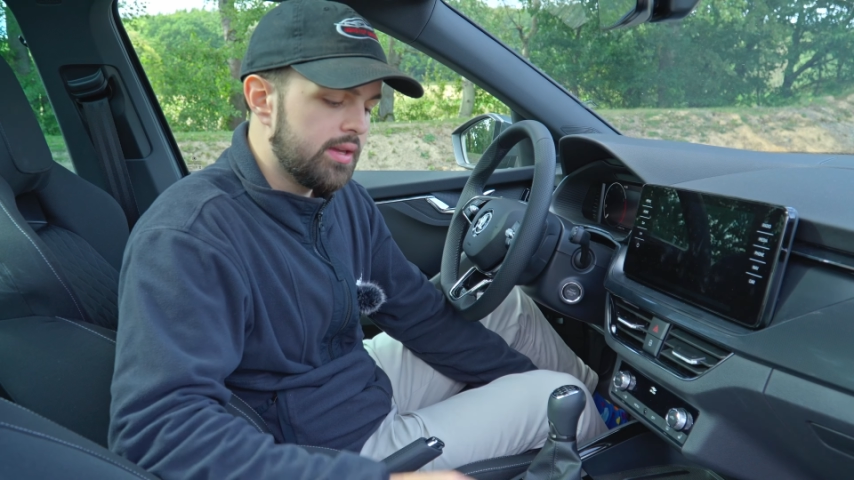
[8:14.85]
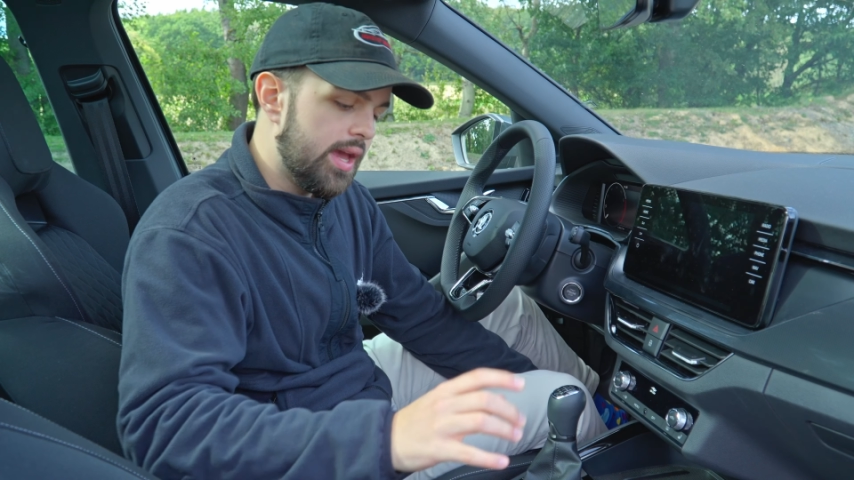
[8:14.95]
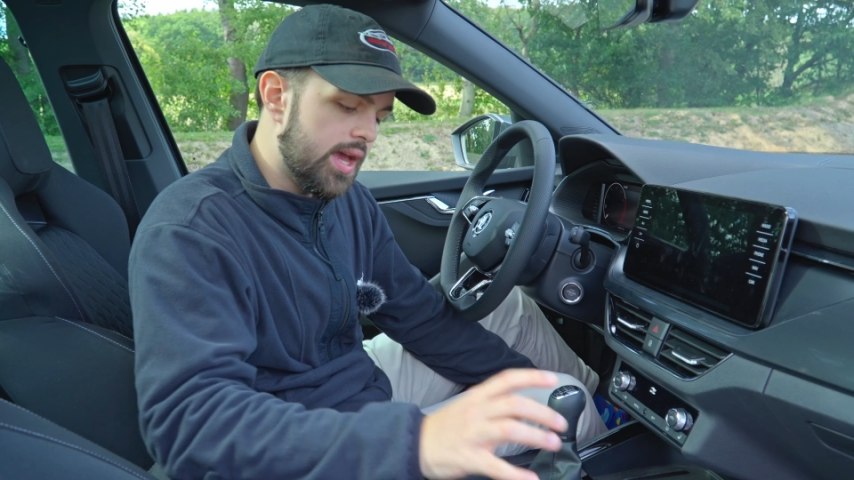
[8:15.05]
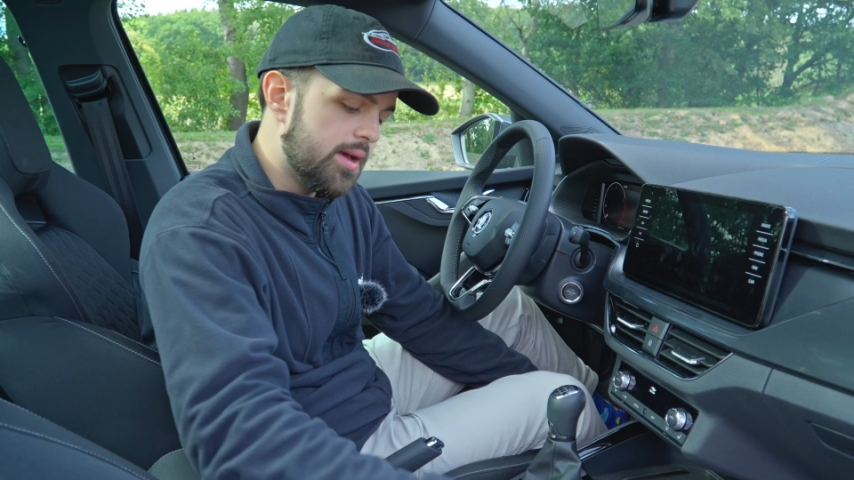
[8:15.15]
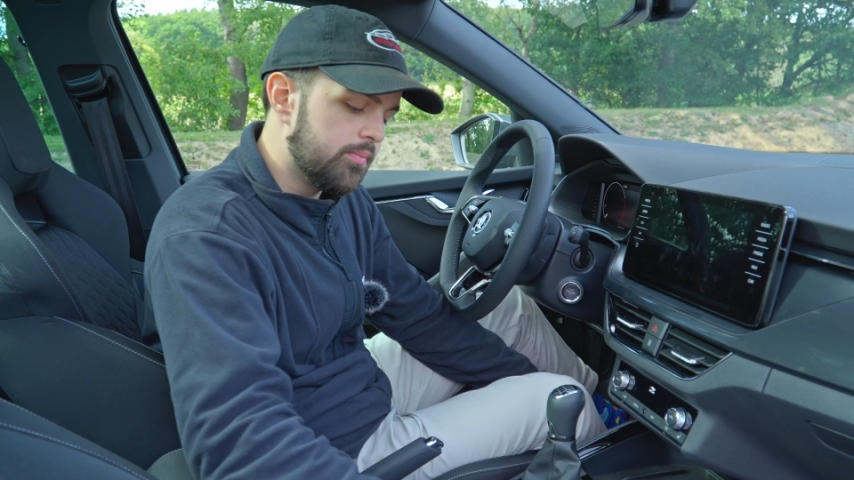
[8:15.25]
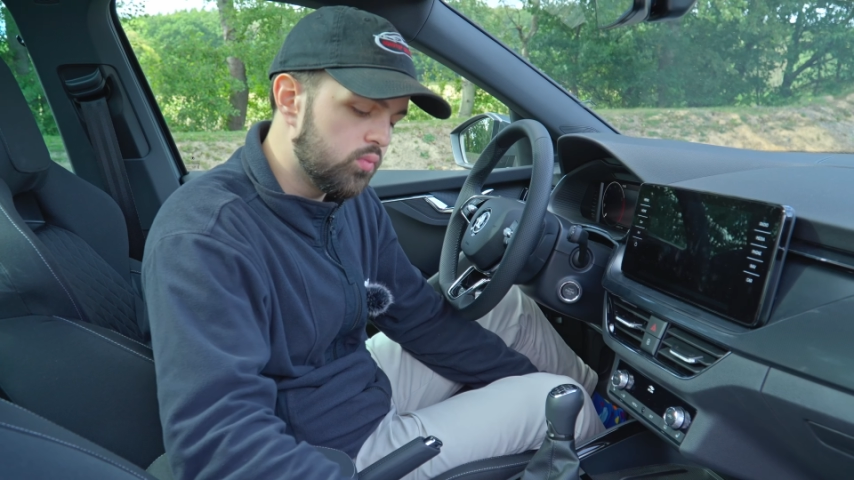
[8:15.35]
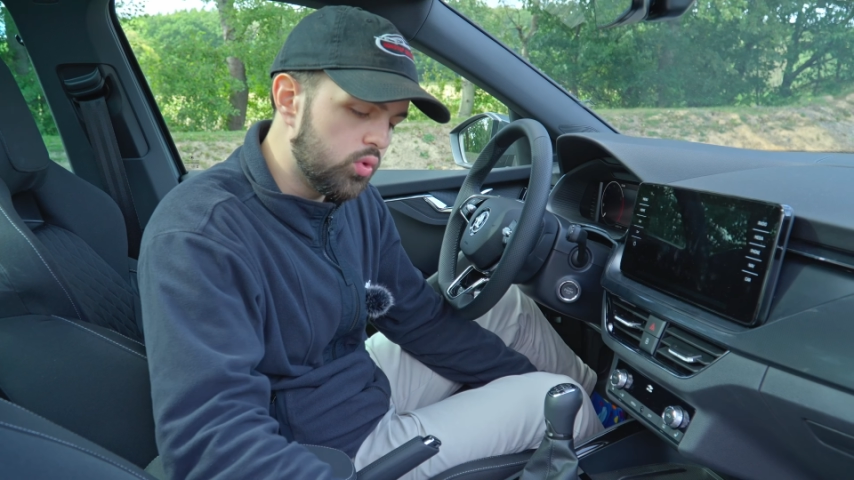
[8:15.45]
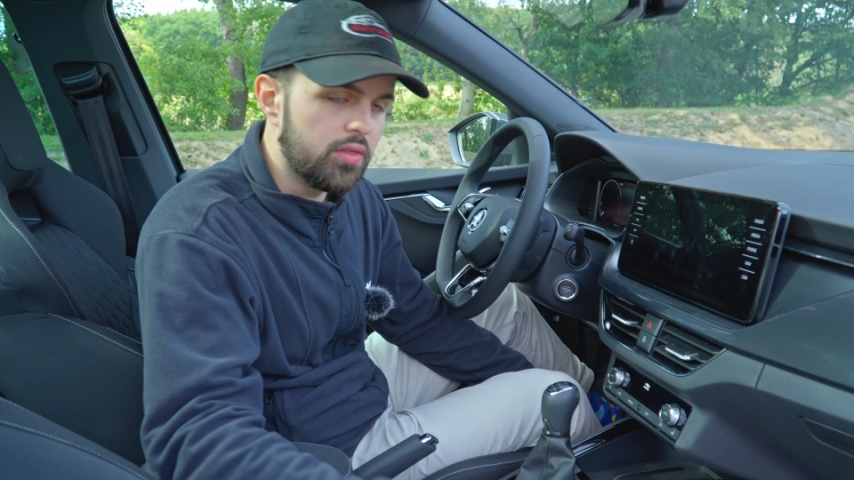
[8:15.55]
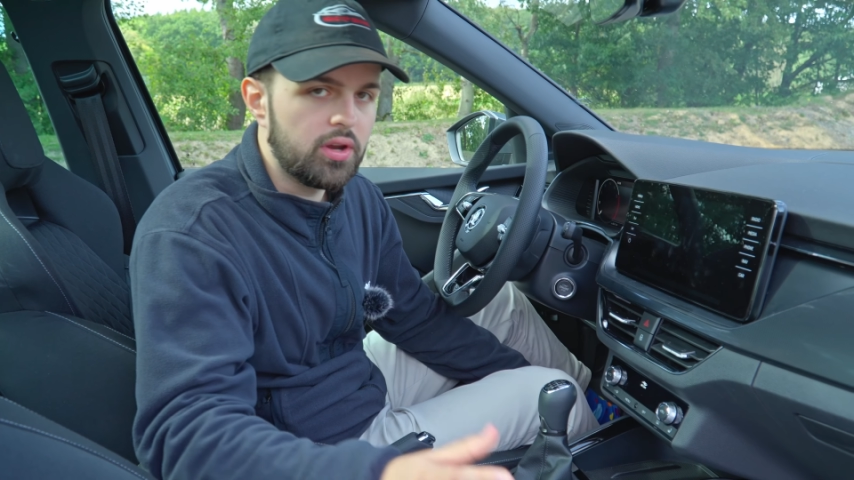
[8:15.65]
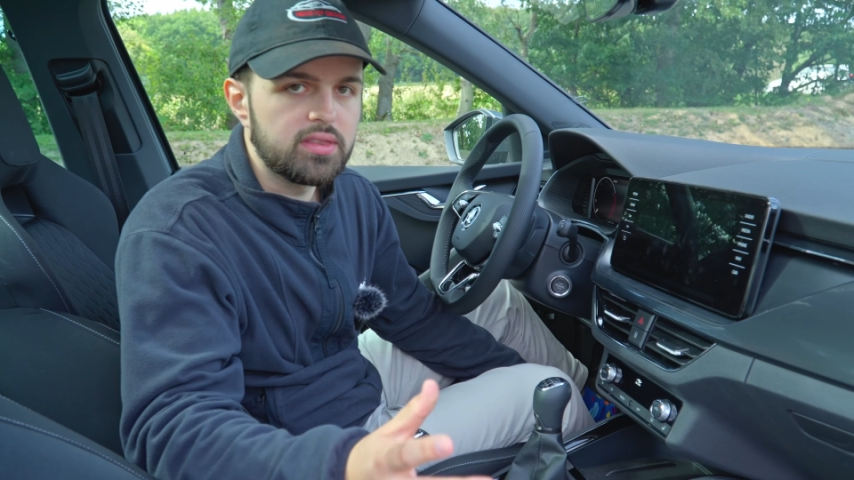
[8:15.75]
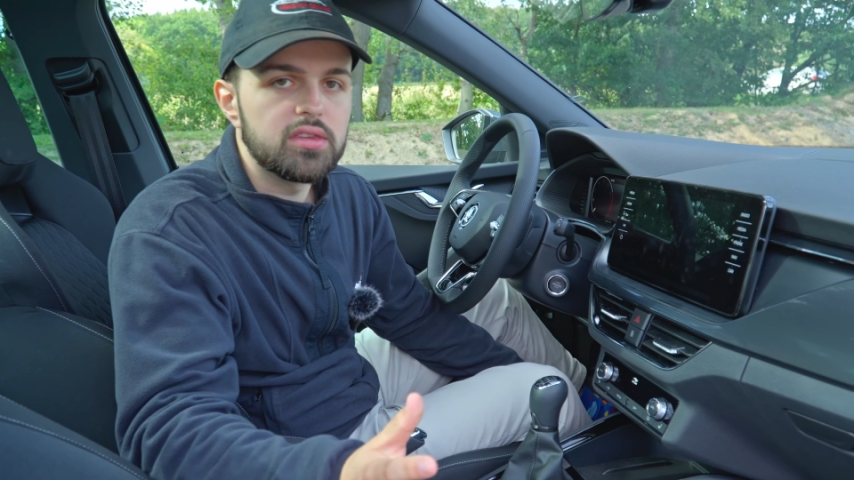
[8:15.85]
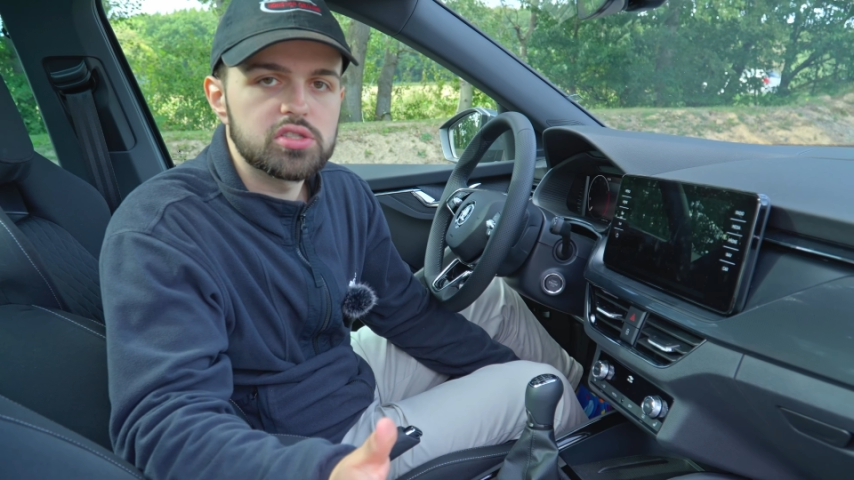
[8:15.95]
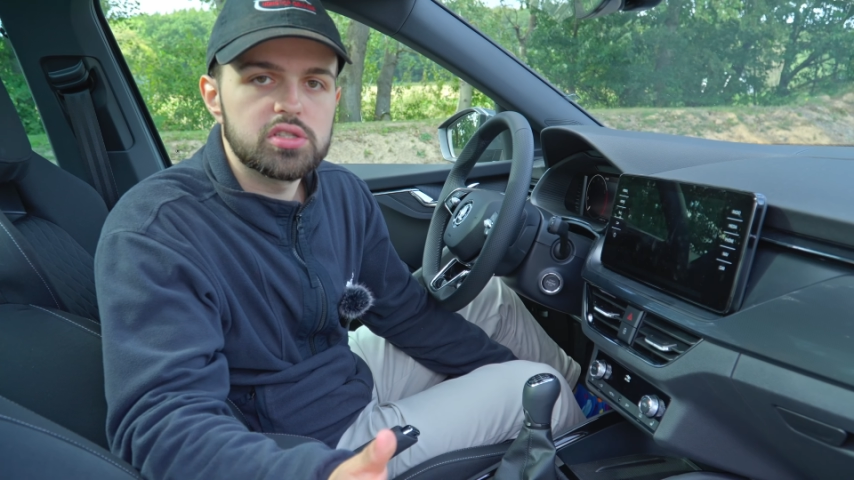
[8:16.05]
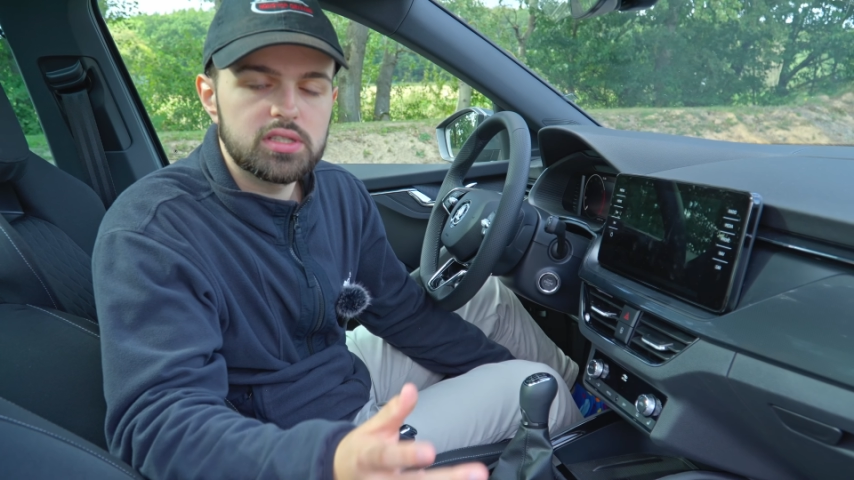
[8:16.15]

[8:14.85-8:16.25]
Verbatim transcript: Well, not this